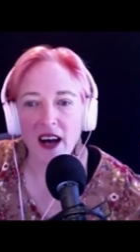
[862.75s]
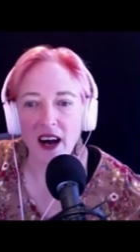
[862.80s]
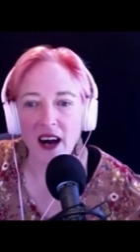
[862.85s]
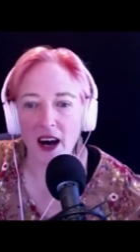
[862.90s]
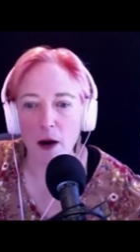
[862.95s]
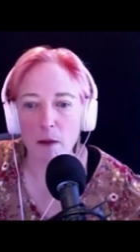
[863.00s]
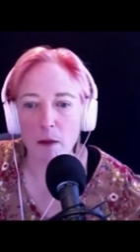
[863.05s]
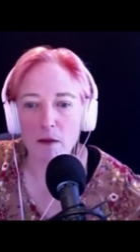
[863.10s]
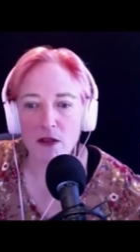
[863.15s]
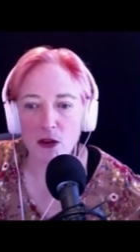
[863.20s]

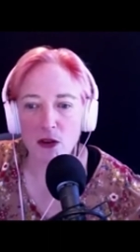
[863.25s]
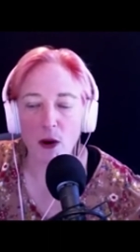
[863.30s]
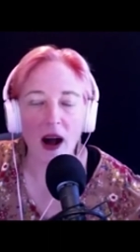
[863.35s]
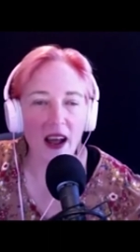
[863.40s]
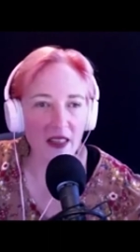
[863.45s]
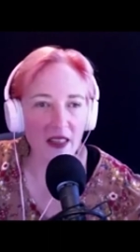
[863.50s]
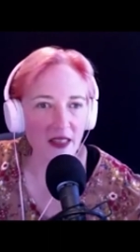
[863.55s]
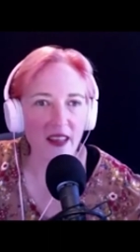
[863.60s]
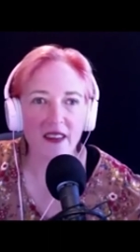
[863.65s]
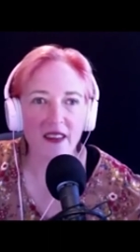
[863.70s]
Um, so
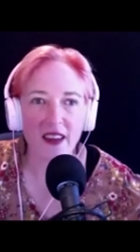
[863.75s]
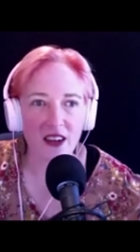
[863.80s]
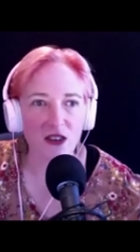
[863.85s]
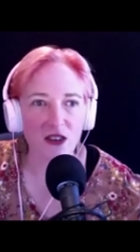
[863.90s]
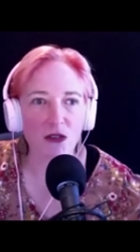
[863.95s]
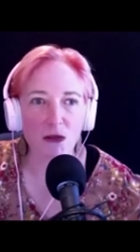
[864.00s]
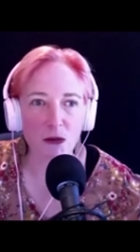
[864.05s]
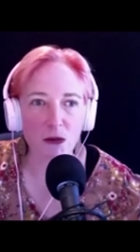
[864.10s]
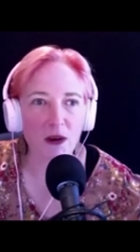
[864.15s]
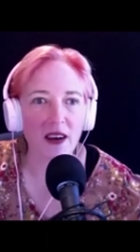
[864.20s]
I think that's
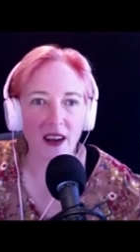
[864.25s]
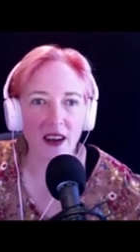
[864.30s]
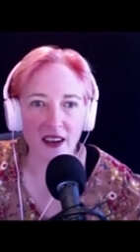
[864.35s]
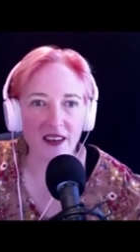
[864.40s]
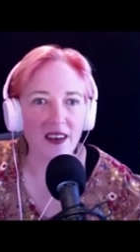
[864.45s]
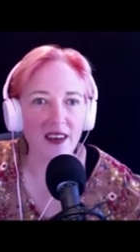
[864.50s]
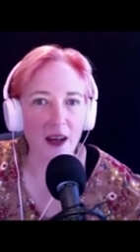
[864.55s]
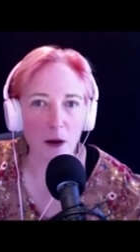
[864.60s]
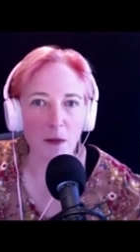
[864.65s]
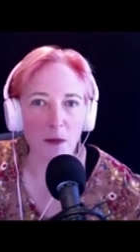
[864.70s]
a great
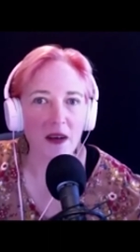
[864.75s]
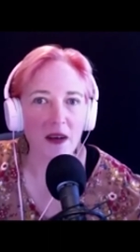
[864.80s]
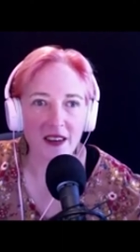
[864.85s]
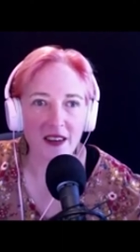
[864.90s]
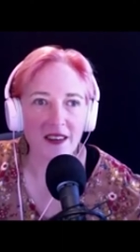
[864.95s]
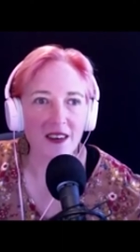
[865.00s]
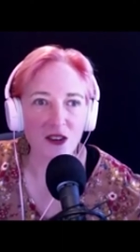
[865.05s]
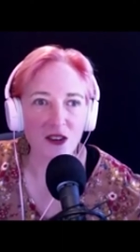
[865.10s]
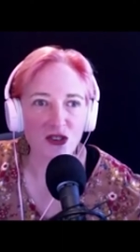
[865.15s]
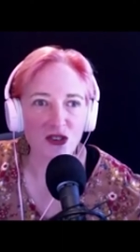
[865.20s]
idea
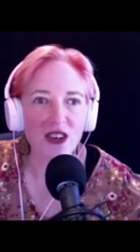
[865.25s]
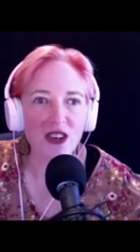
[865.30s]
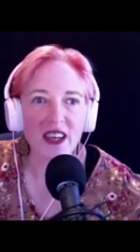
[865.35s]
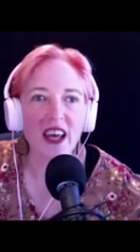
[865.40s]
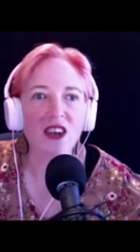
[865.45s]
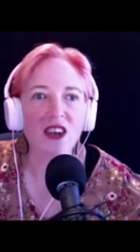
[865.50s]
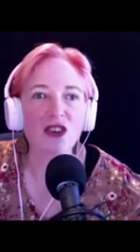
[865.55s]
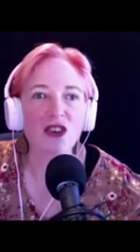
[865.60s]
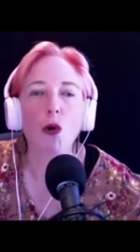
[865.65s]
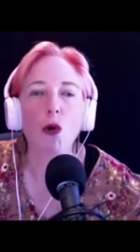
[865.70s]
because you shouldn't
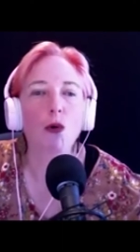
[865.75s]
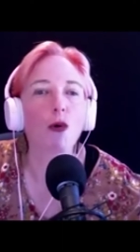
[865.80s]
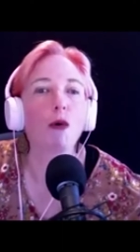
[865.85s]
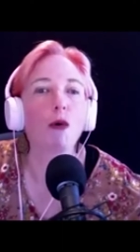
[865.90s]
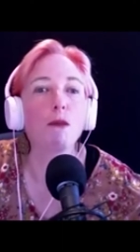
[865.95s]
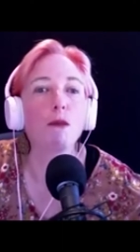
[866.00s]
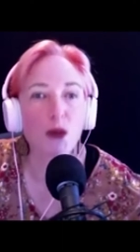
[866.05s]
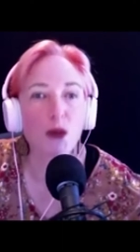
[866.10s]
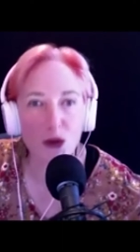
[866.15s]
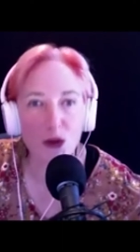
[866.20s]
get total
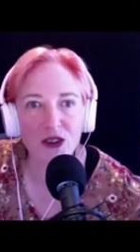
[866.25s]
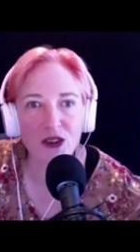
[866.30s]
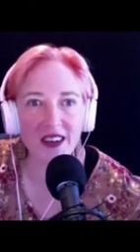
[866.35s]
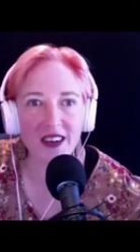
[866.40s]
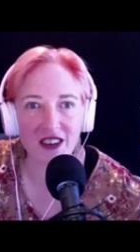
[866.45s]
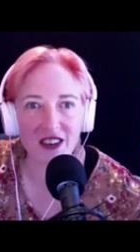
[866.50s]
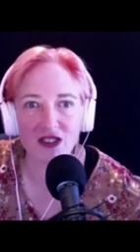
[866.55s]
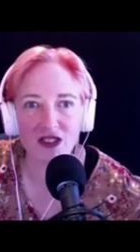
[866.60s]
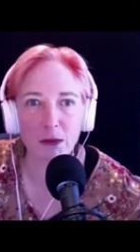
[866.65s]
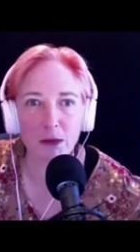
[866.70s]

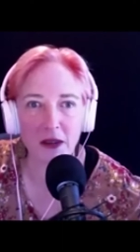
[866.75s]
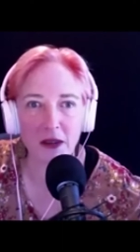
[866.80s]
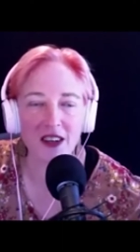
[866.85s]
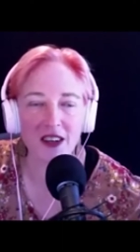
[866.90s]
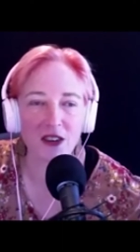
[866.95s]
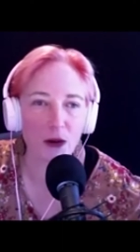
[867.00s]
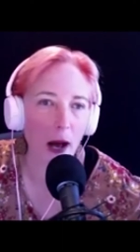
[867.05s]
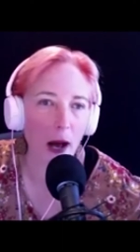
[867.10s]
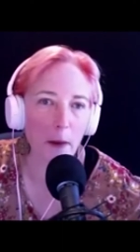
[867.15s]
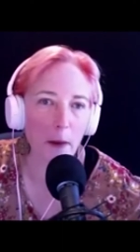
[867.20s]
immunity just
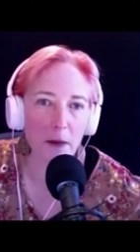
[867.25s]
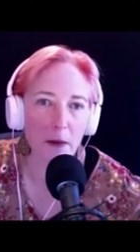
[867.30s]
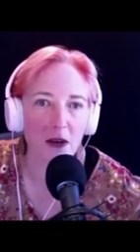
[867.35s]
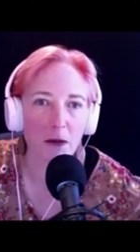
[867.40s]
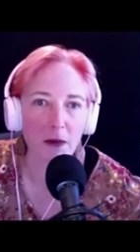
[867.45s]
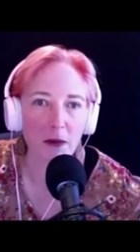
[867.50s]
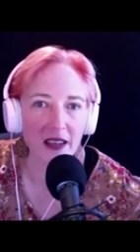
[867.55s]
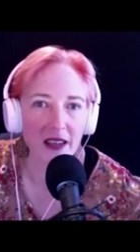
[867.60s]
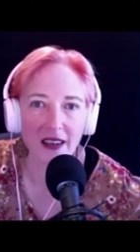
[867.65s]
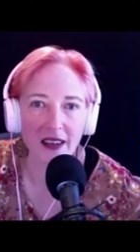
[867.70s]
because you happen to
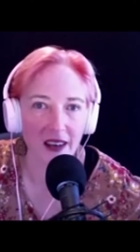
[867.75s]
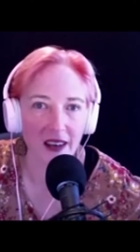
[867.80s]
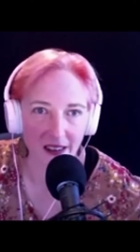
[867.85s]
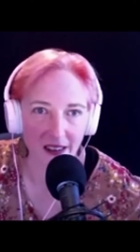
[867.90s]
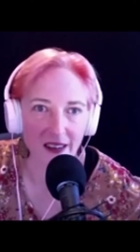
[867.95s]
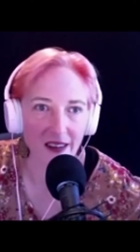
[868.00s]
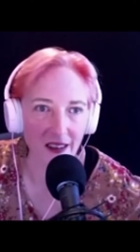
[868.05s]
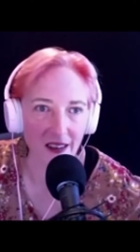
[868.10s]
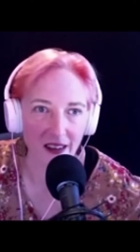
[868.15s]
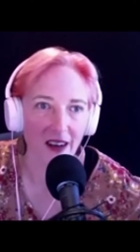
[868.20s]
be a,
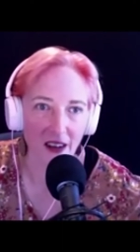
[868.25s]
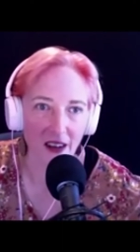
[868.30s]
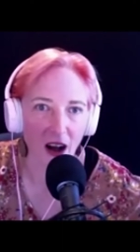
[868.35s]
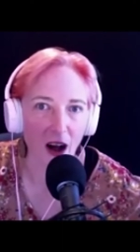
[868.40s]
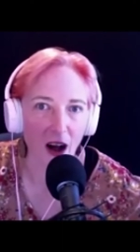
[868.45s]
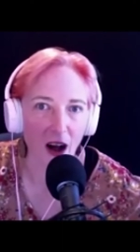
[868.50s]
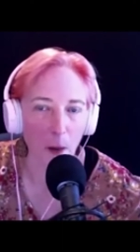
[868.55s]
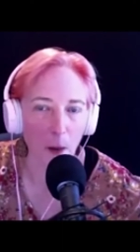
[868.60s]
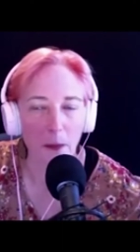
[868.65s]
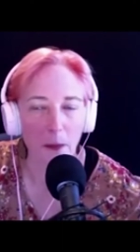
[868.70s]
a
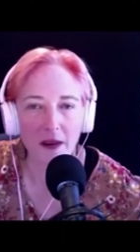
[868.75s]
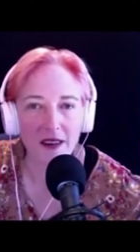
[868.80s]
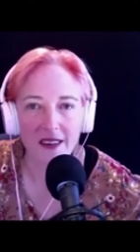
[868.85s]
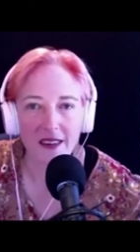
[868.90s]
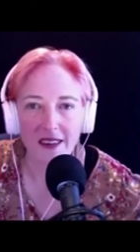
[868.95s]
cop.